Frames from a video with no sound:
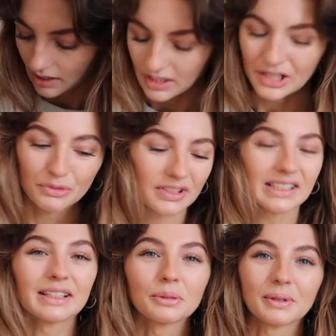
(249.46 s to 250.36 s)
This one's
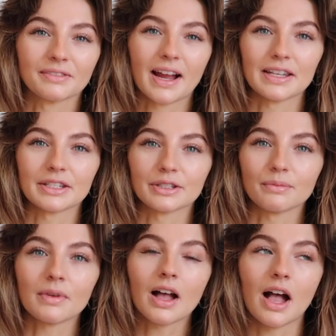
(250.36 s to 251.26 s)
a little bit
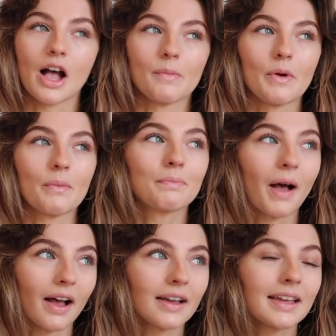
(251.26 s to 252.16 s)
random um,
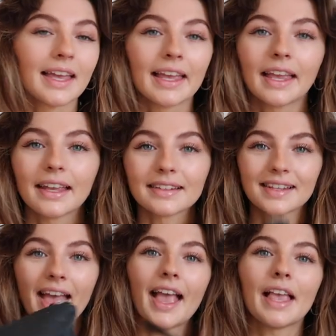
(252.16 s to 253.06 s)
but it
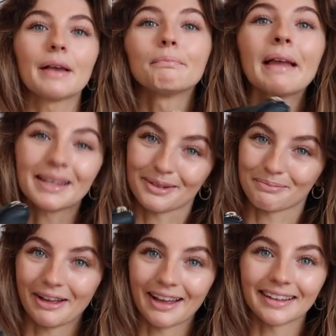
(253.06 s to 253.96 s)
is a
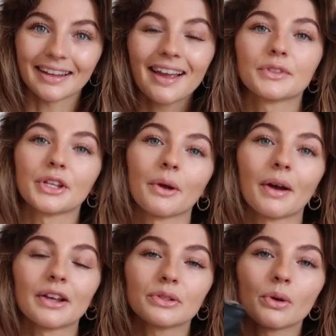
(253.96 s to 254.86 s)
makeup bag. So
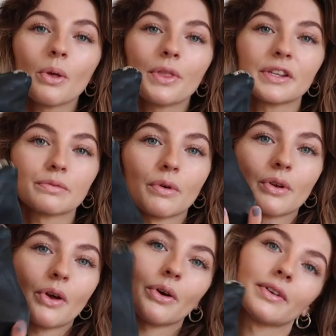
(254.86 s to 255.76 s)
I saw this
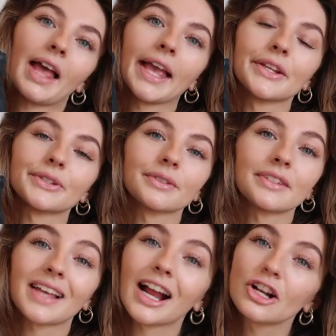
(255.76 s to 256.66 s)
one on ASOS.
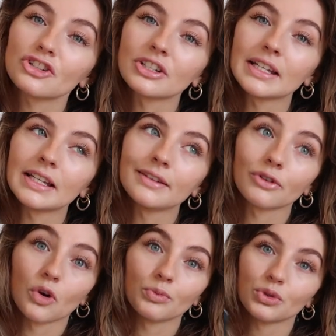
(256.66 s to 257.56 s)
It's actually
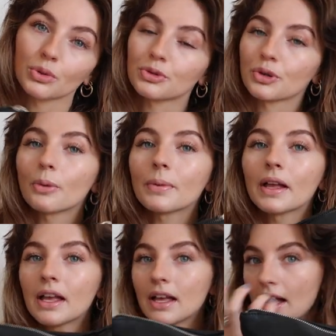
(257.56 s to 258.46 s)
from Topshop
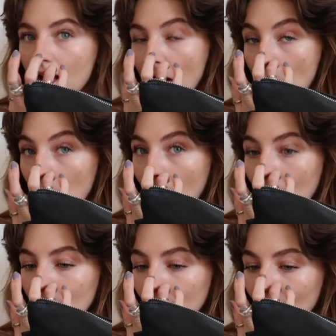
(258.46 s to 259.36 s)
um, but
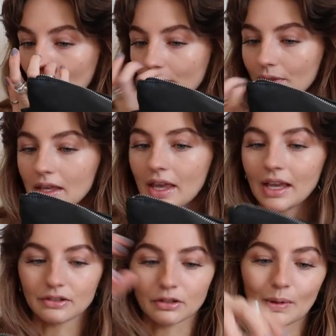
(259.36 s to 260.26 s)
I bought it on the
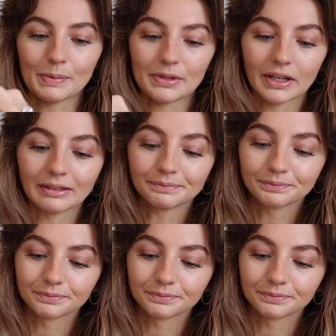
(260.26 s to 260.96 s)
ASOS website